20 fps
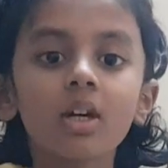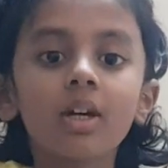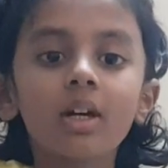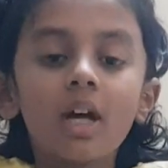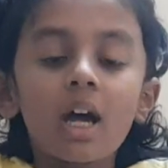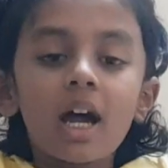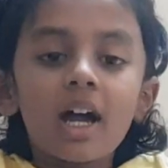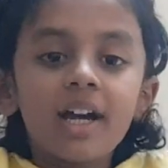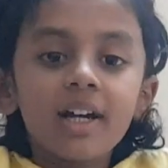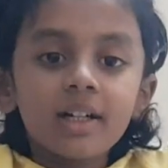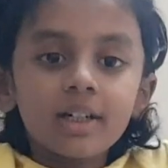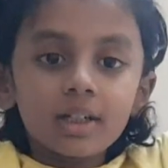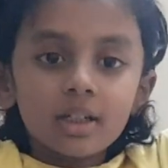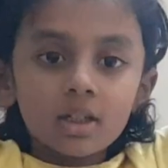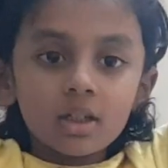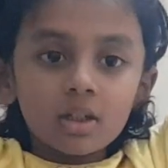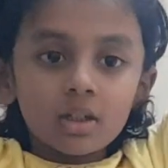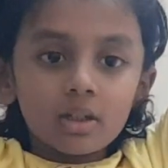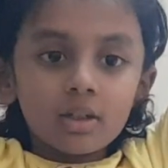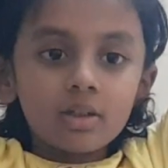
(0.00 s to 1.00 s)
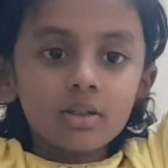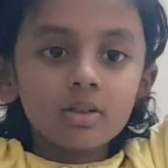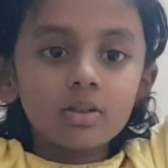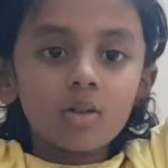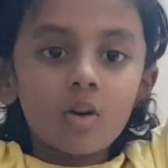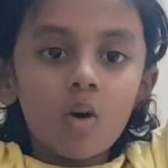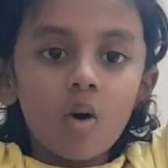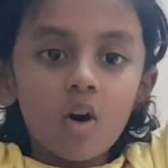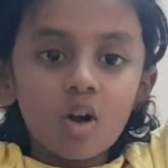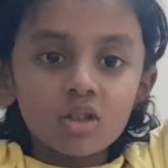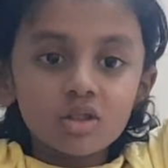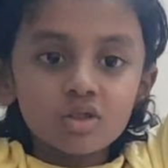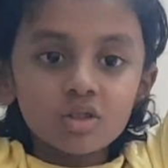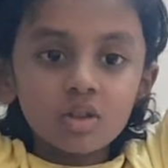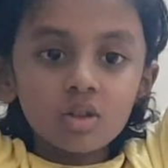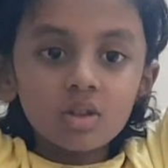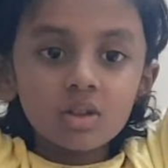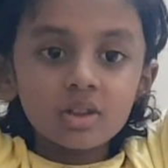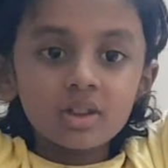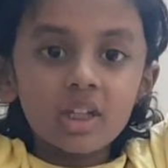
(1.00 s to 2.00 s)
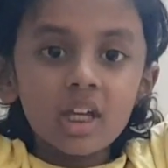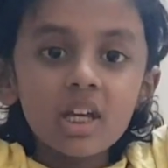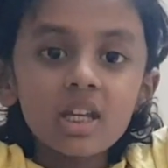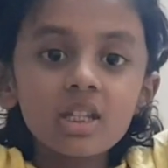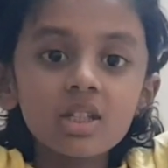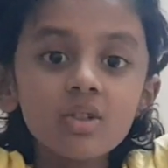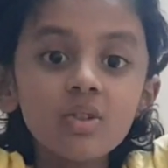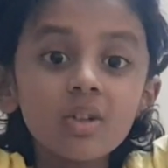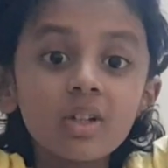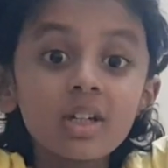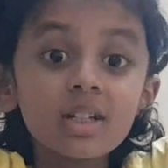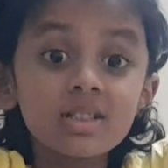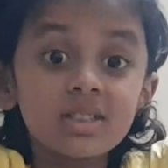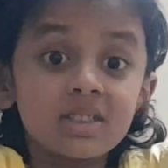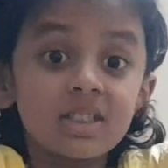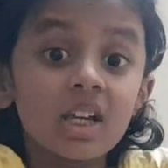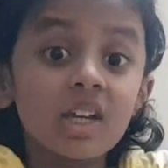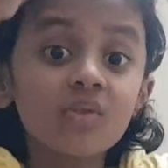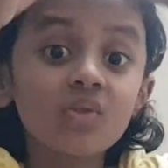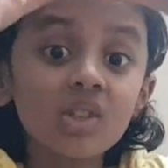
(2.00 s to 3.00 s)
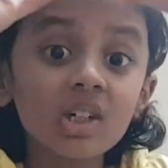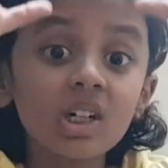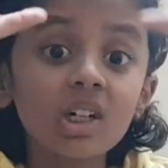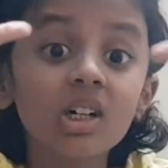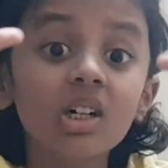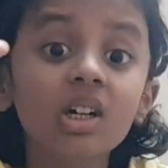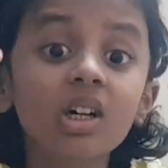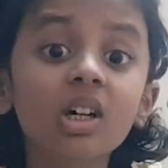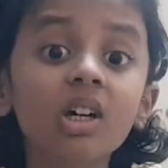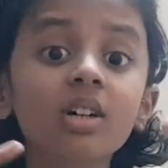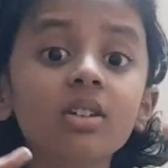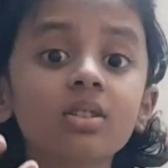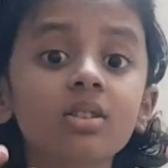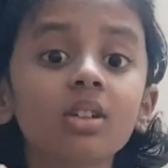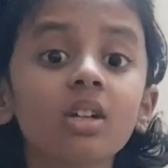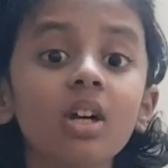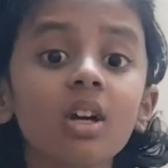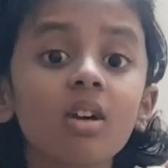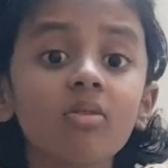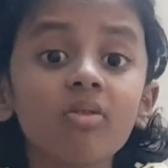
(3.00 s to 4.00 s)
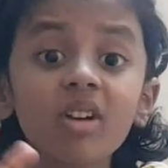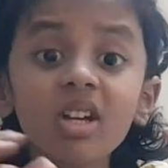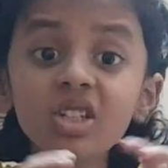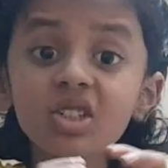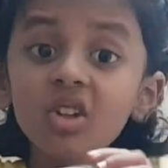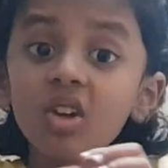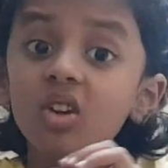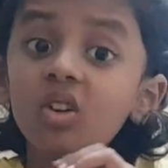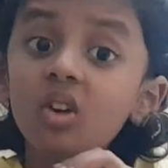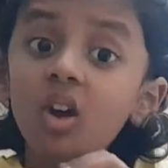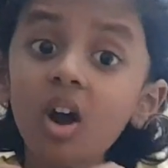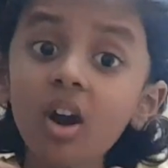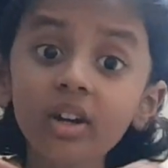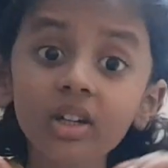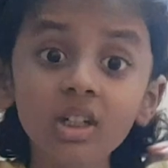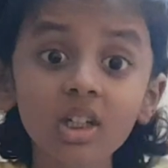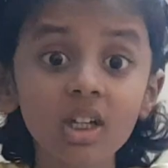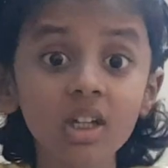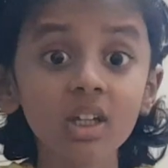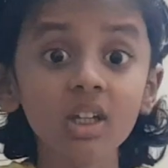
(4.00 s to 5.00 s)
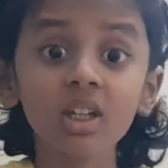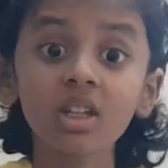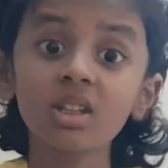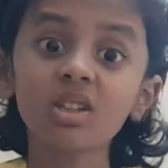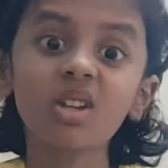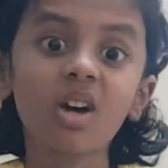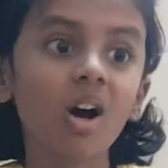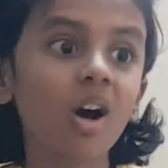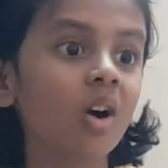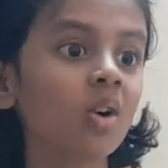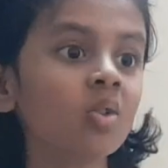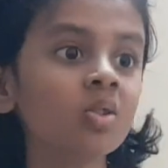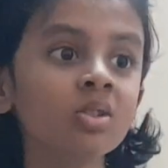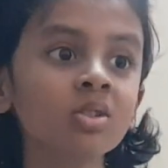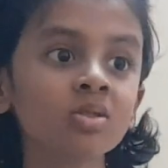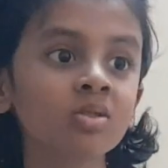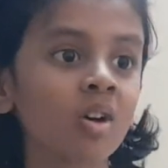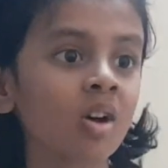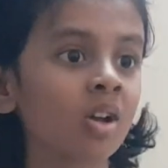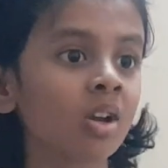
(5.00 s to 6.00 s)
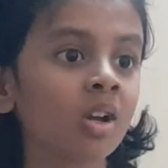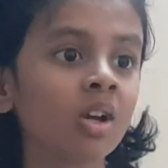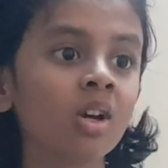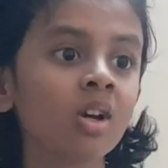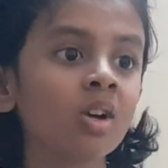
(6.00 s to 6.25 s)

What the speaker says: And also then you can save the earth when you're not in the house or